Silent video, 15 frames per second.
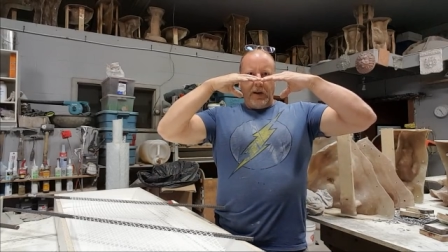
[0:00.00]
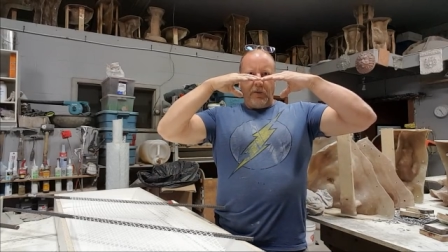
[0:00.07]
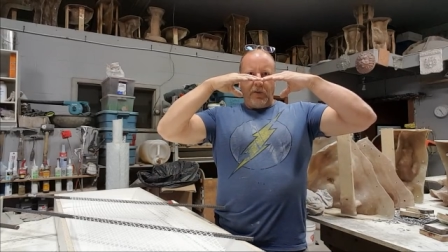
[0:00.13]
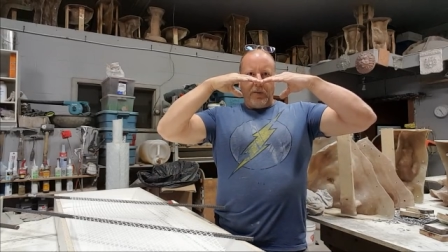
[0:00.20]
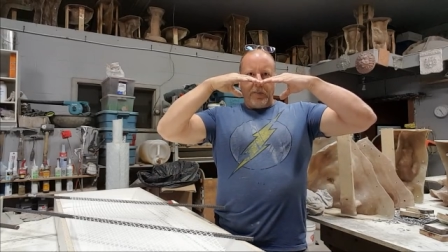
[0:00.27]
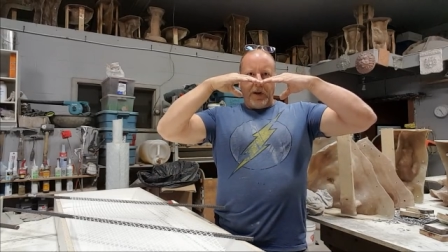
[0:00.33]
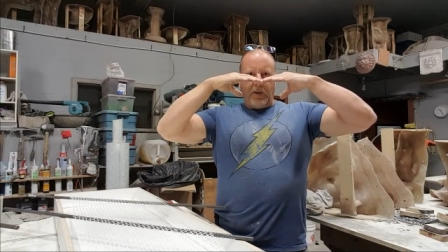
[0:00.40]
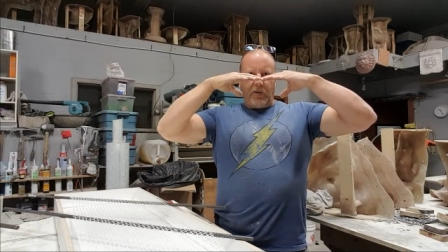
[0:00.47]
If
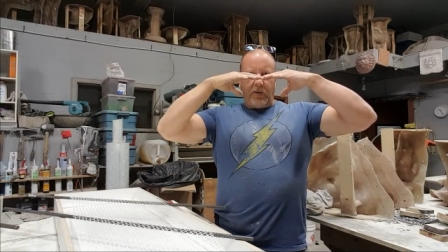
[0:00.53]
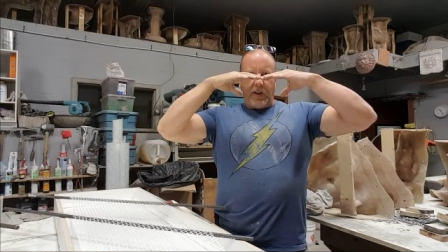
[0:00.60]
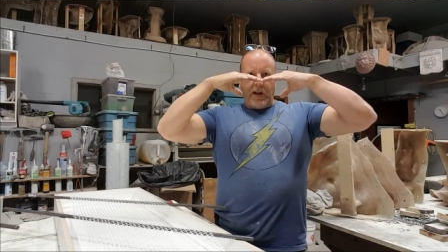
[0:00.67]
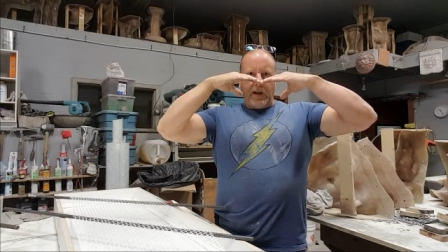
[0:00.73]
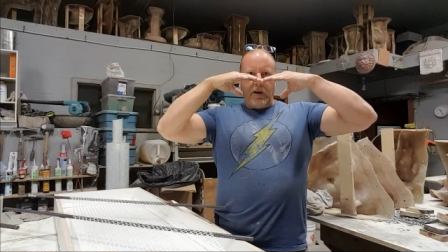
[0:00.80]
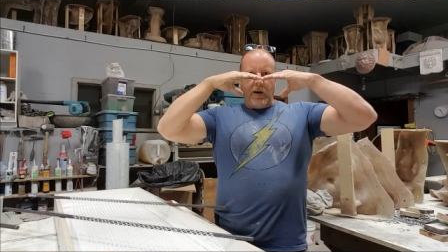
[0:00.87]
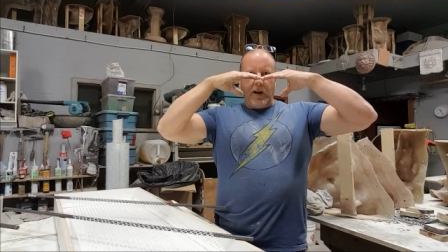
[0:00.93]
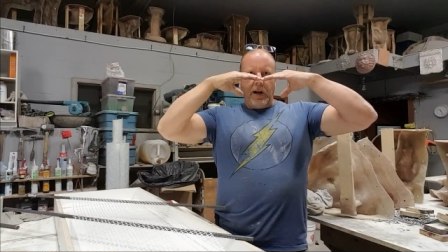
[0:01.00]
somebody's
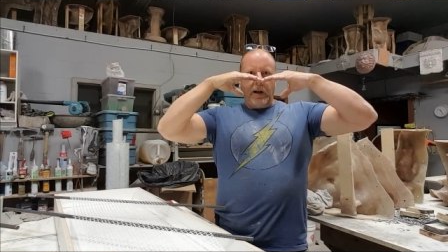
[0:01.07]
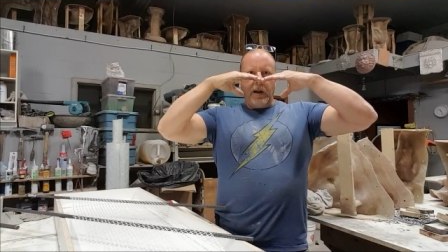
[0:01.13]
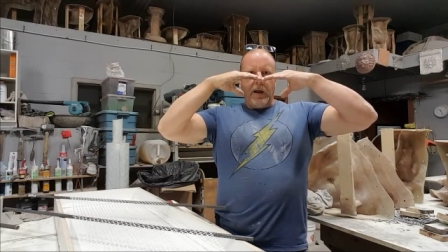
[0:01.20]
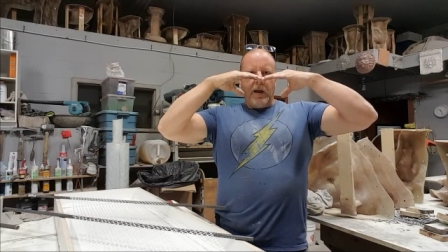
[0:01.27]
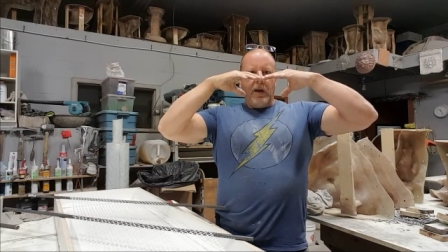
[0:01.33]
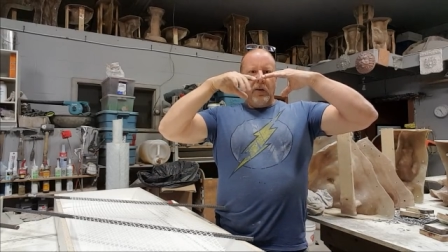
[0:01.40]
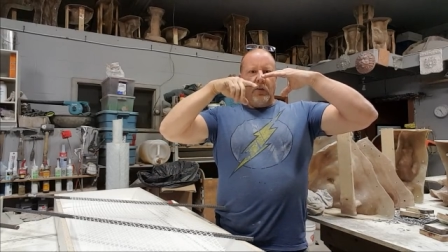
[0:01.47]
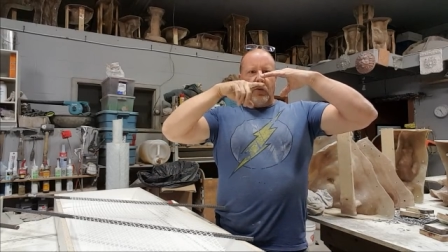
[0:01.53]
sitting on it,
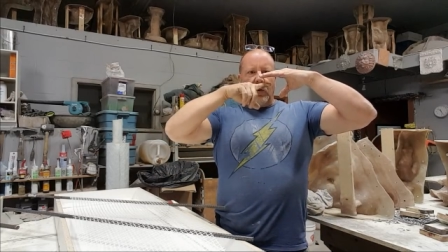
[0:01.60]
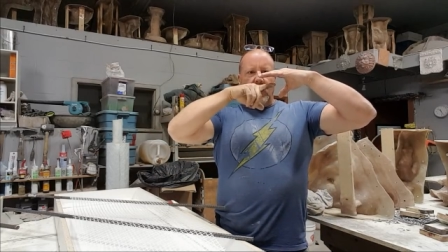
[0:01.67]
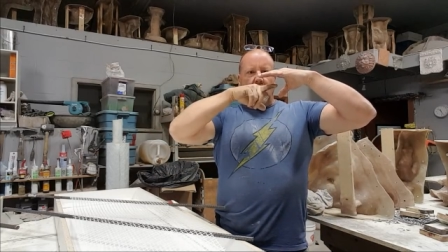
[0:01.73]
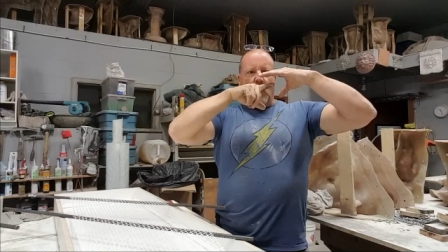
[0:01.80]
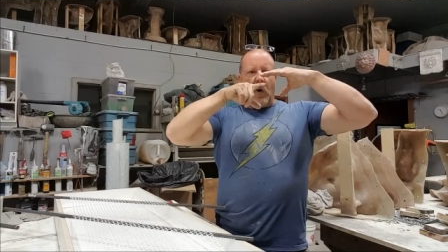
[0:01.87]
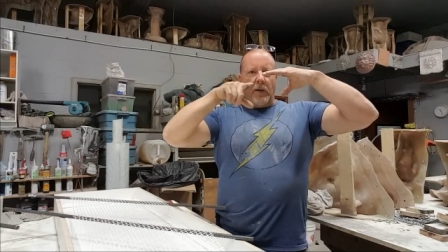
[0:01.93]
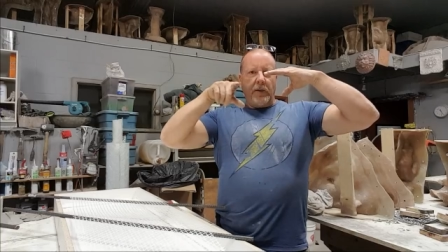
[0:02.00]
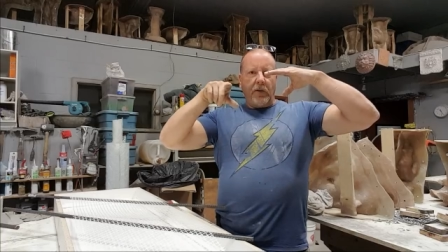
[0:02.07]
so you
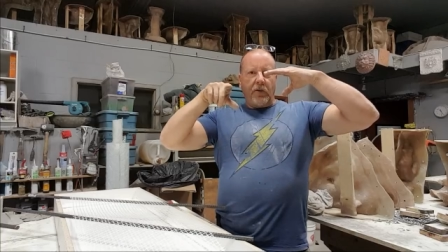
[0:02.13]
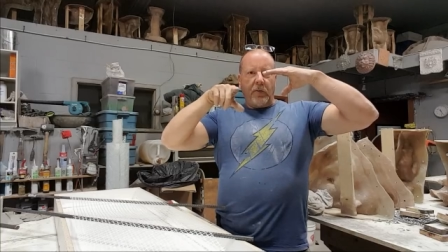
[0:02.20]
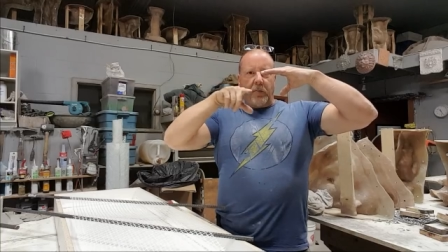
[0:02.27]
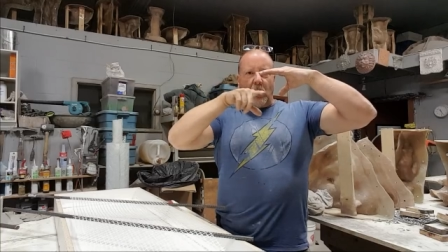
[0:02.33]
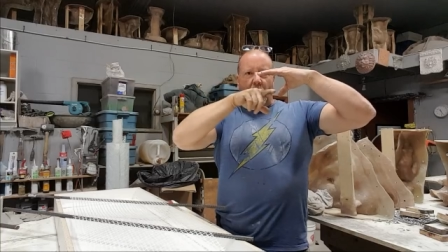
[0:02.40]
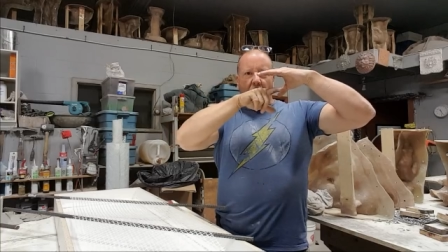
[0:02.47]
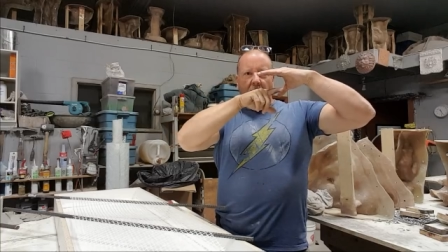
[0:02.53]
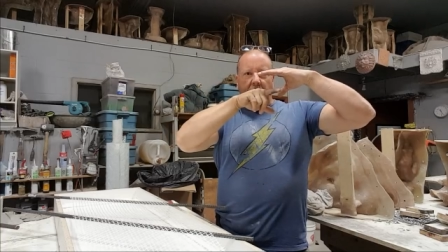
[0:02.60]
want the
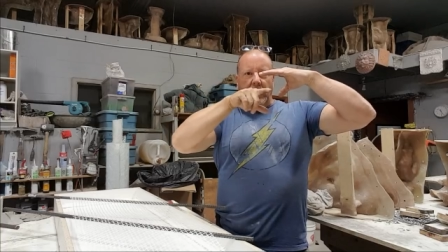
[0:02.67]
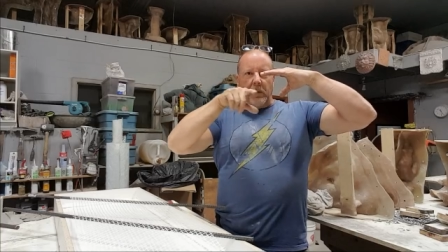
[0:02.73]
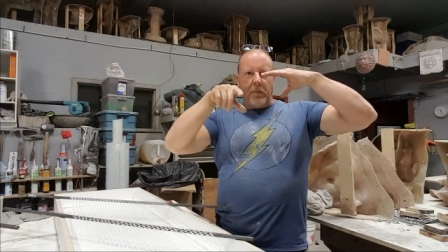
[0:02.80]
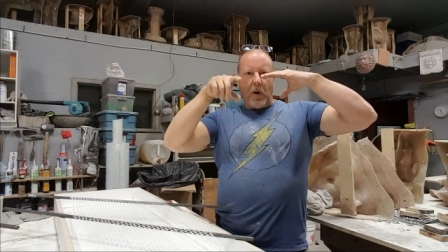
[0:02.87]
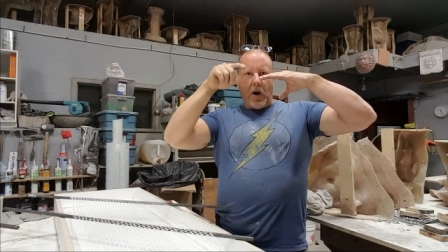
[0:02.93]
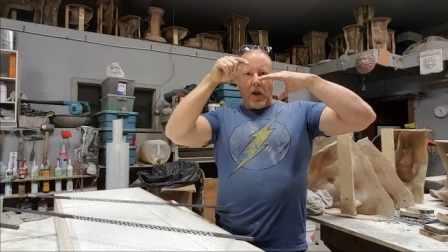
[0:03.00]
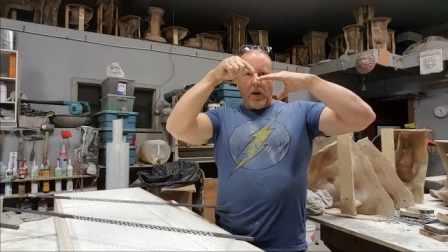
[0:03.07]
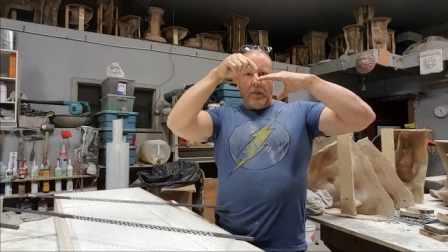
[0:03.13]
support in the
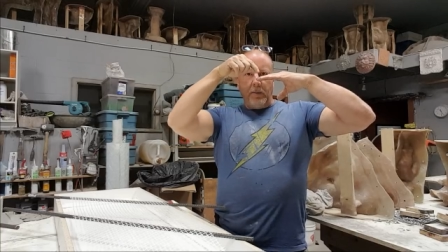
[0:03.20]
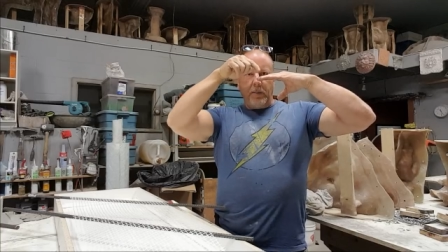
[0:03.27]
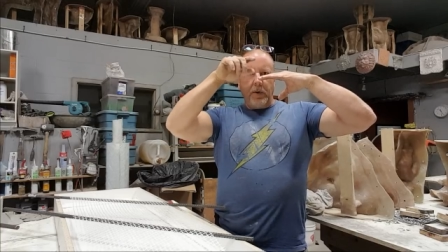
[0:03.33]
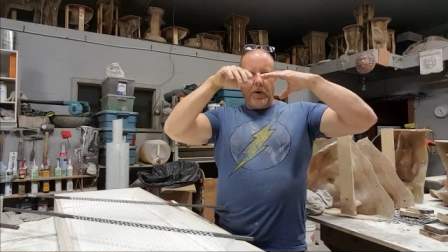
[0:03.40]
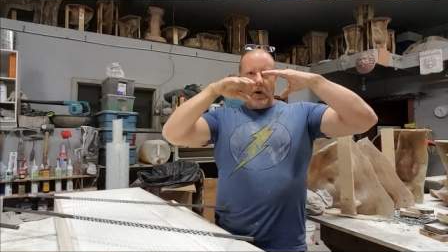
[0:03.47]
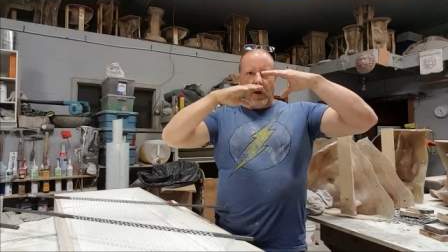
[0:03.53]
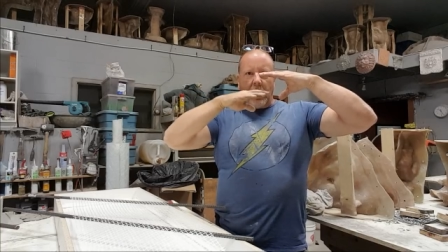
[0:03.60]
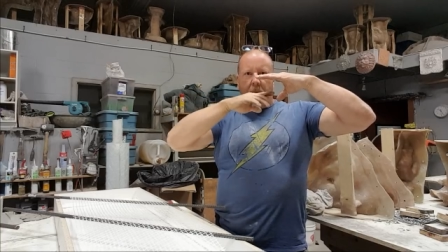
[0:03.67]
bottom,
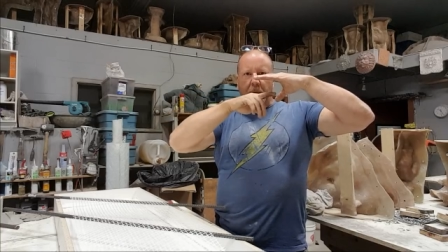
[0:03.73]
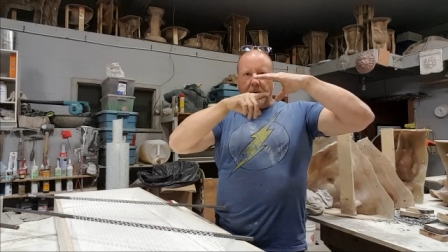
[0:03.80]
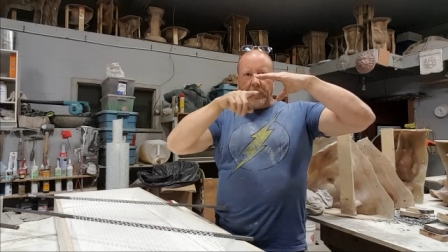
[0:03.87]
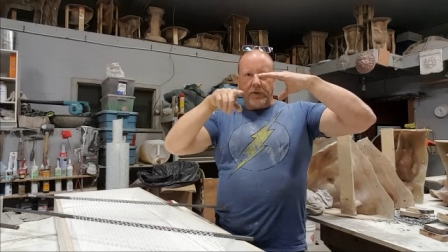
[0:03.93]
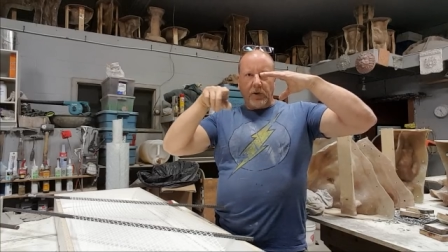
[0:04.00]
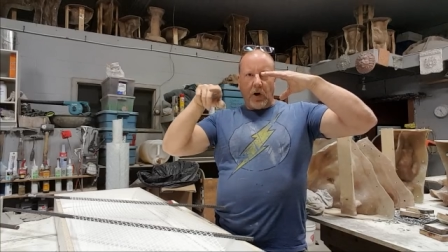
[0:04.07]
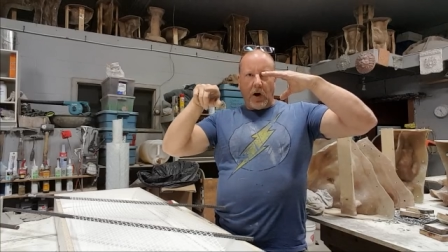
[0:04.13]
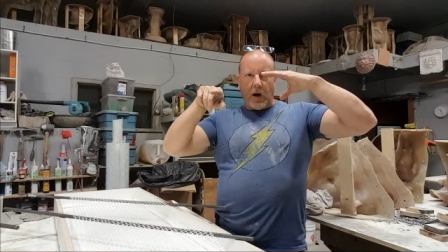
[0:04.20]
not up on
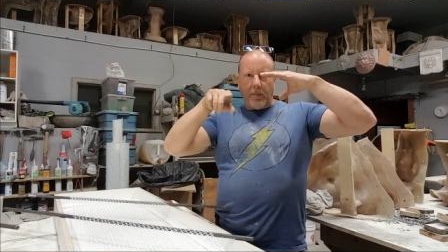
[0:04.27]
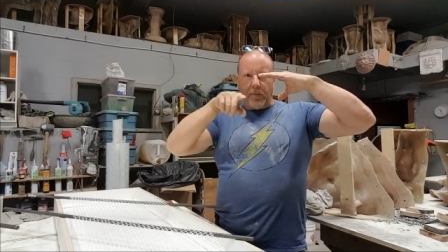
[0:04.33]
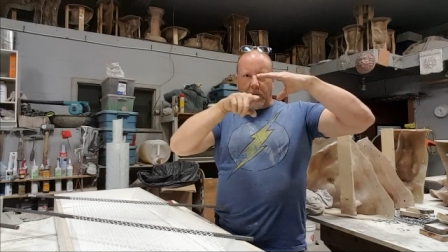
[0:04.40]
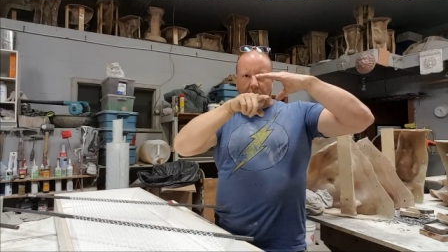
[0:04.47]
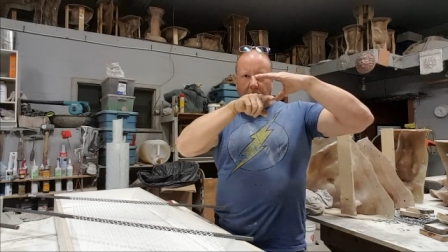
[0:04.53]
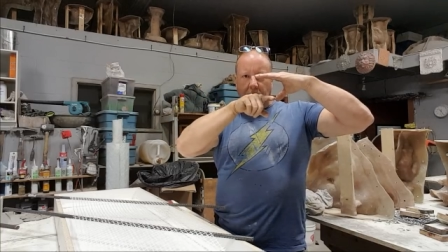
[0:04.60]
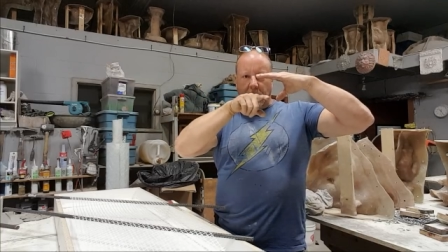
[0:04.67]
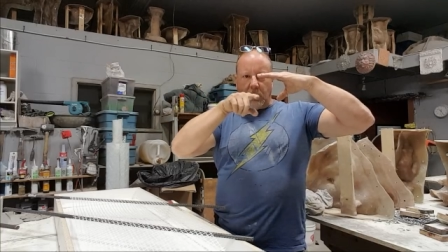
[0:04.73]
the top,
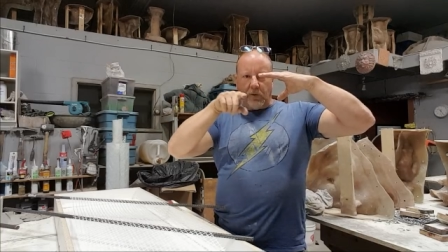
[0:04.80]
right?